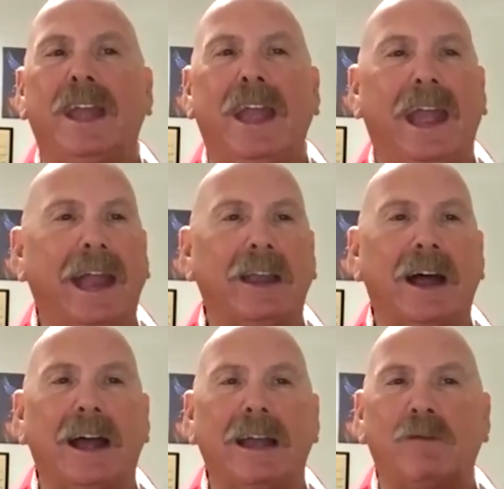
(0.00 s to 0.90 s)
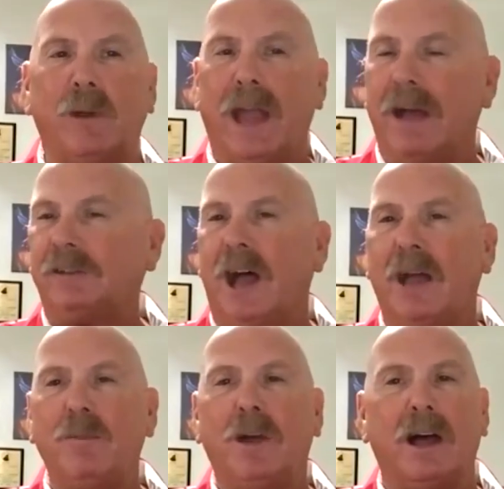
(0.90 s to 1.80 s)
And if we have
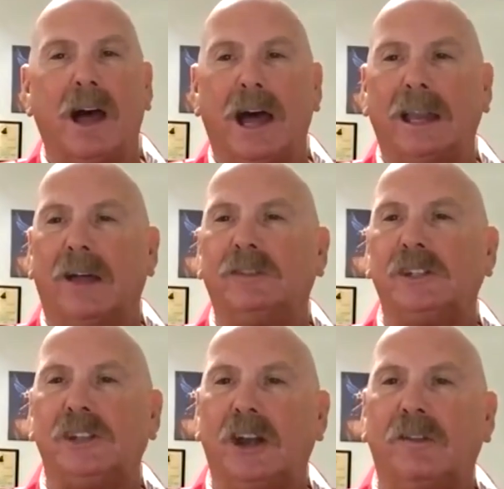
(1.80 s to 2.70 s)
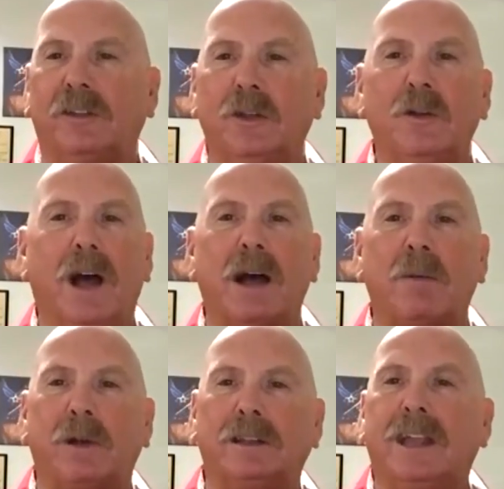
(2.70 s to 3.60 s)
time, I'd love to share a few,
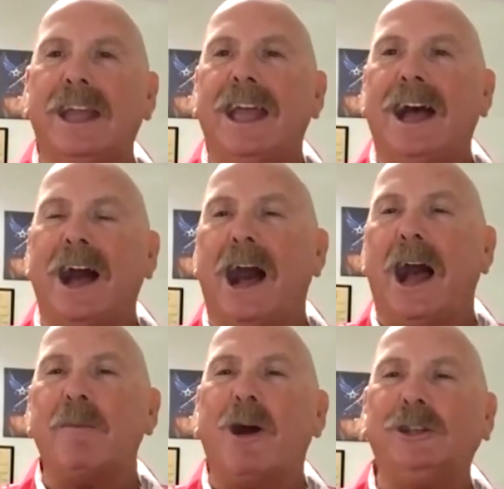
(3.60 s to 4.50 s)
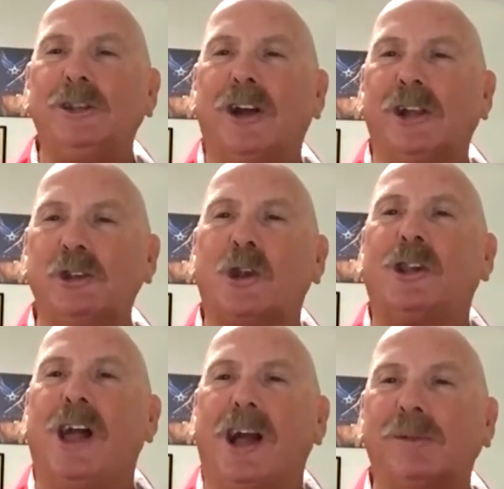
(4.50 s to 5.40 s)
but I'm on your
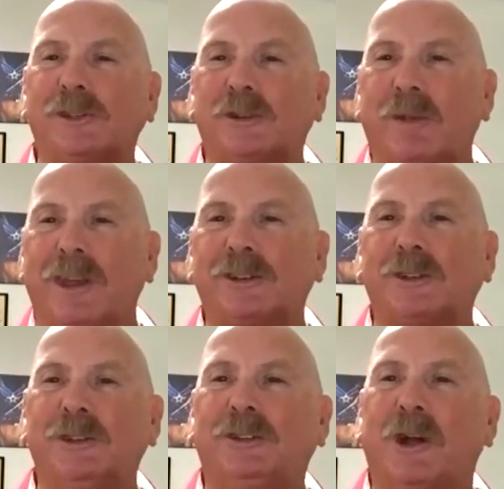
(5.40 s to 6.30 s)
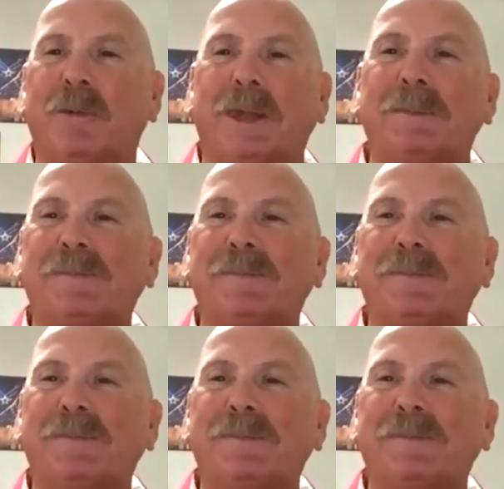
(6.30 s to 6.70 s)
clock, Mr. Mayor, so you tell me.